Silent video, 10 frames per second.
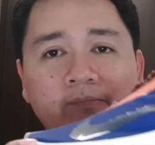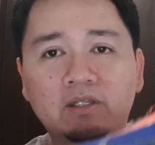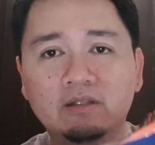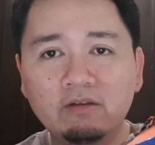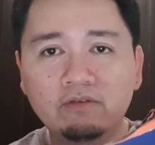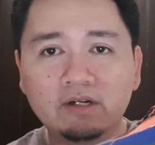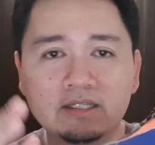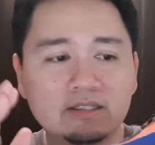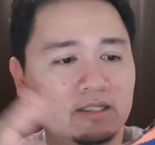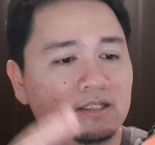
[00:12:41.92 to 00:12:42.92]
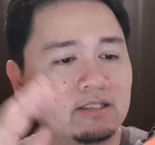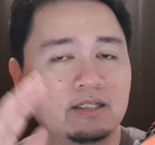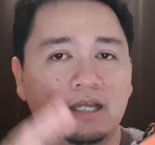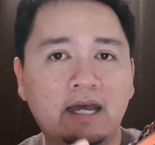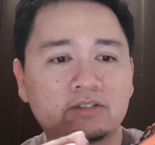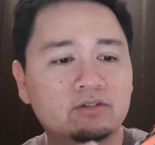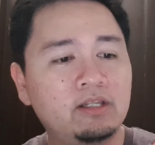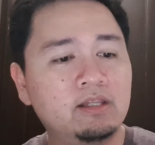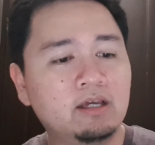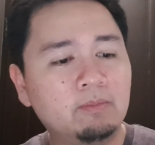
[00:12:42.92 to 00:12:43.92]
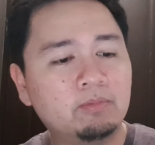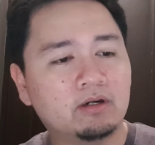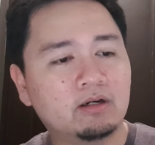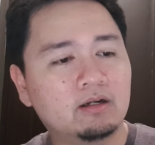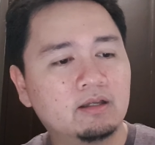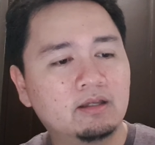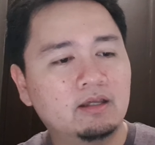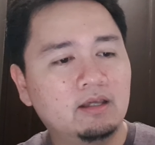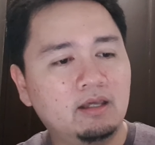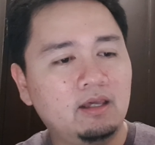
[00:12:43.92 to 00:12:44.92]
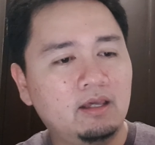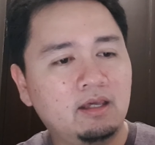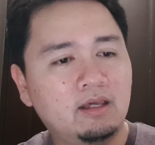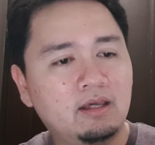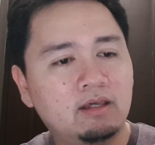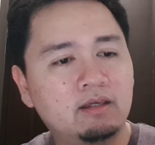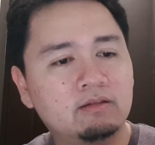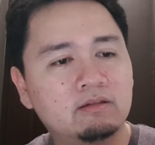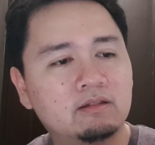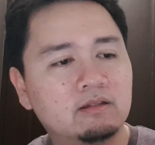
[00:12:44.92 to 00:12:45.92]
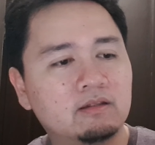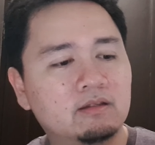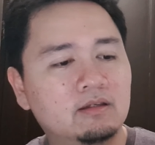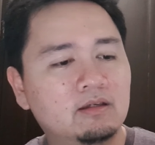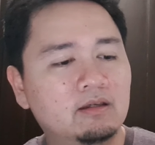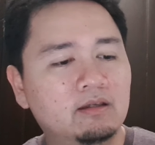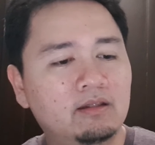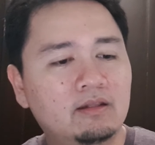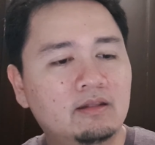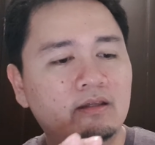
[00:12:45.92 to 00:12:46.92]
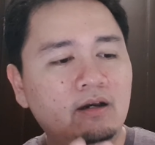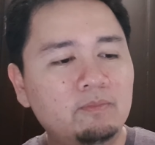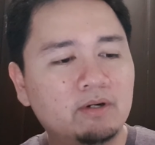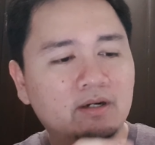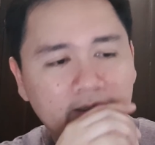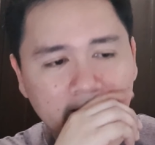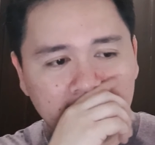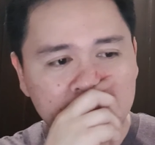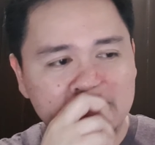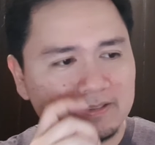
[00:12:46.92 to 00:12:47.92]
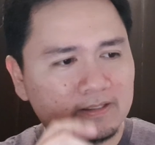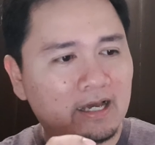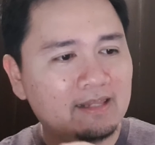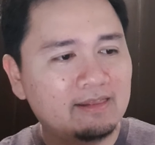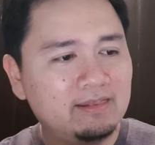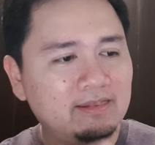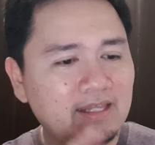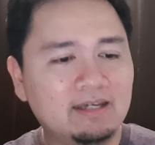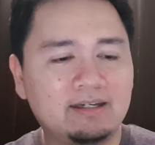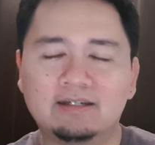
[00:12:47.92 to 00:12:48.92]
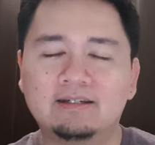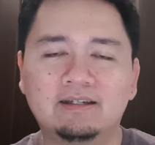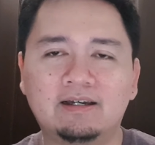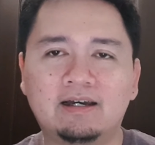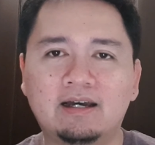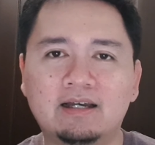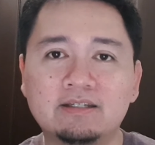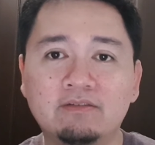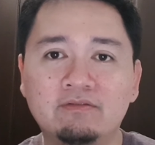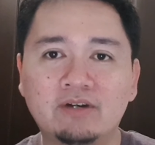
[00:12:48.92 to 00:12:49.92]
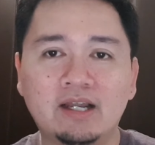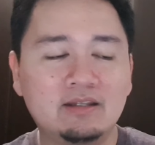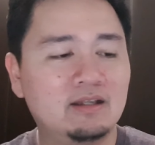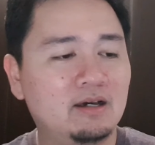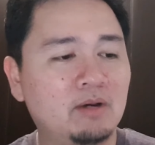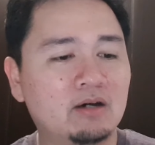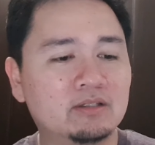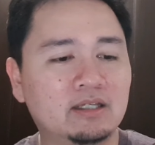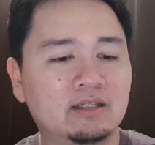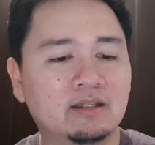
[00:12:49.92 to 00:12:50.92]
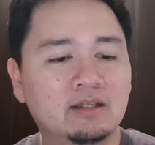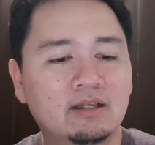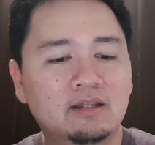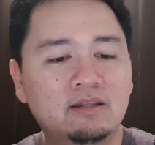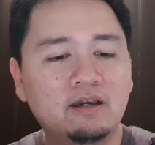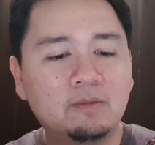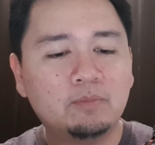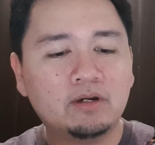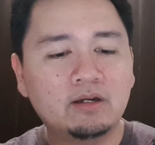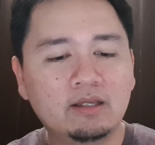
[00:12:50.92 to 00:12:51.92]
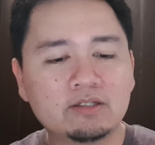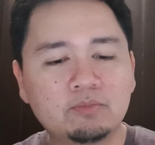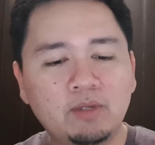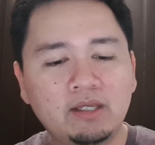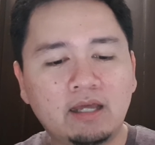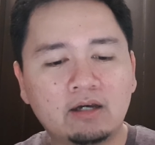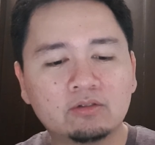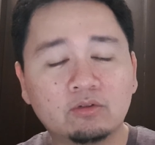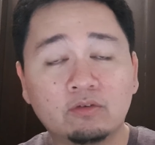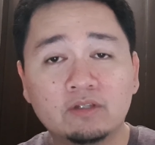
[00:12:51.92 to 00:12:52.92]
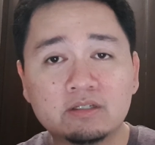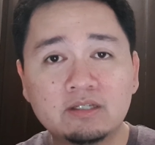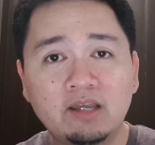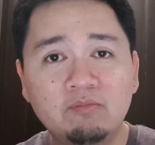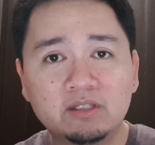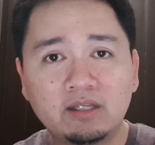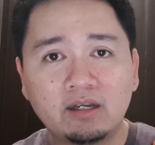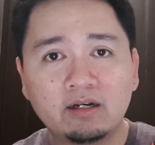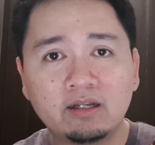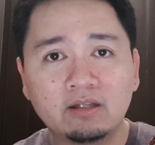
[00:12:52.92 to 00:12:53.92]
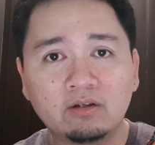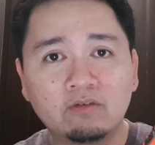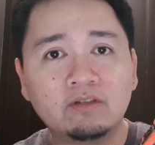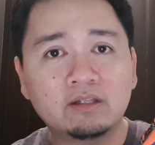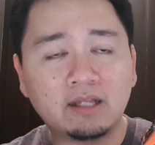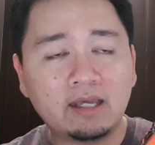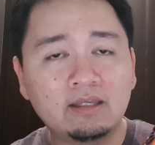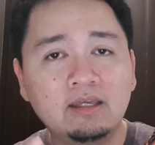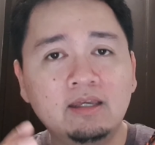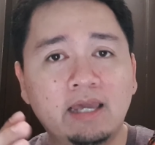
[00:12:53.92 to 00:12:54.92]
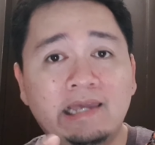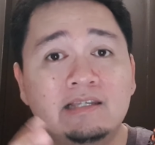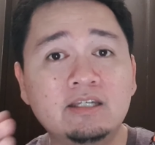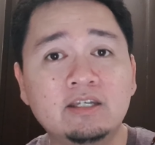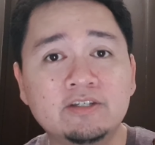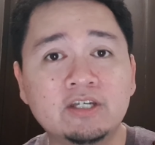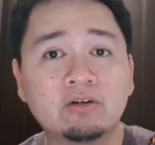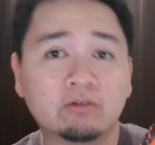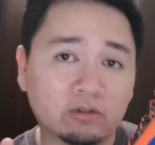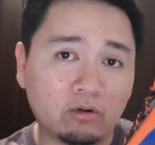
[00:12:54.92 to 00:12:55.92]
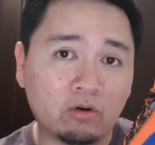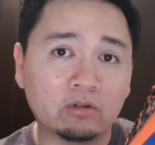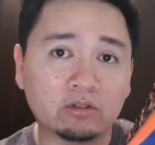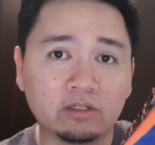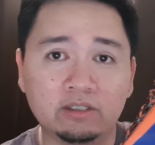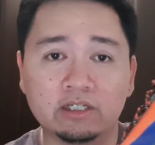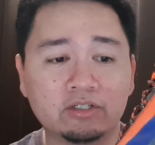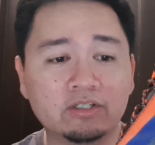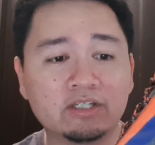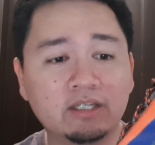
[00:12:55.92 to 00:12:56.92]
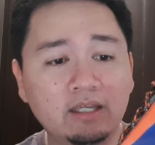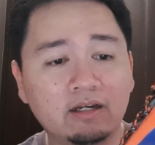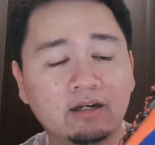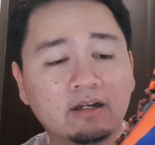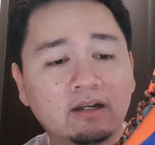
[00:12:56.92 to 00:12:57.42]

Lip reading: The difference is actually the upper, and the upper is, I think, as I've read about it, the upper is made out of the same material of the Nike ACG, or all conditions gear,